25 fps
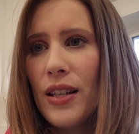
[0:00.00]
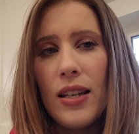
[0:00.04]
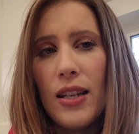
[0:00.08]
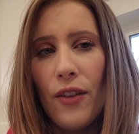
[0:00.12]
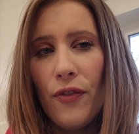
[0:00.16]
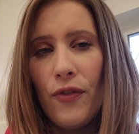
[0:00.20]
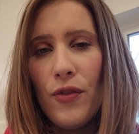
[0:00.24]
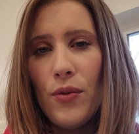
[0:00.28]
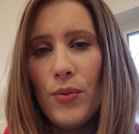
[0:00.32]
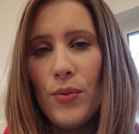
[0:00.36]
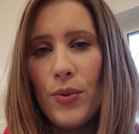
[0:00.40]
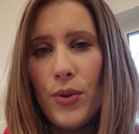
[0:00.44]

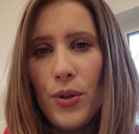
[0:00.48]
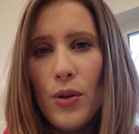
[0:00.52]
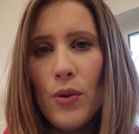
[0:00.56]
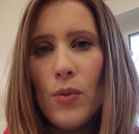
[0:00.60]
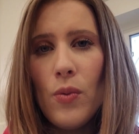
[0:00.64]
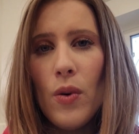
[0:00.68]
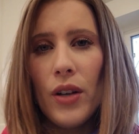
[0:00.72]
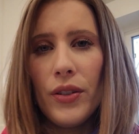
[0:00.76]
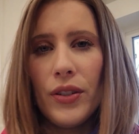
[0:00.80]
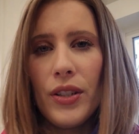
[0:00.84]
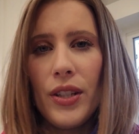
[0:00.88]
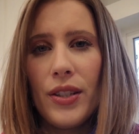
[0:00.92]
If you do
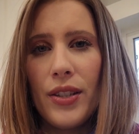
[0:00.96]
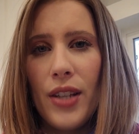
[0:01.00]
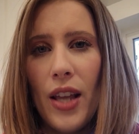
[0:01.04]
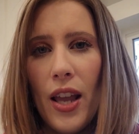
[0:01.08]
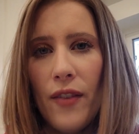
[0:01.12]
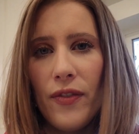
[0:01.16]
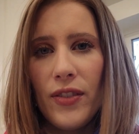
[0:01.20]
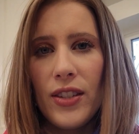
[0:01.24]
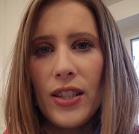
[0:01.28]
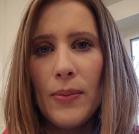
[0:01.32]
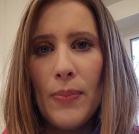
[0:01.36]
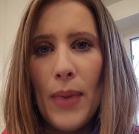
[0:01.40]
want to
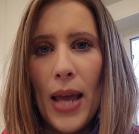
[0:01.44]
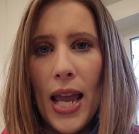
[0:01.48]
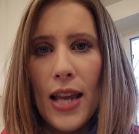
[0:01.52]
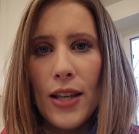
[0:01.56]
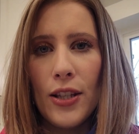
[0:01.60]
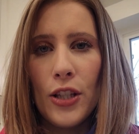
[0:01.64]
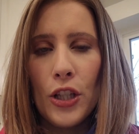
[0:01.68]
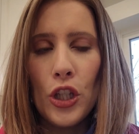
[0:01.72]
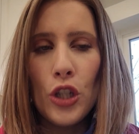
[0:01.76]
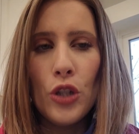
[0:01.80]
save space,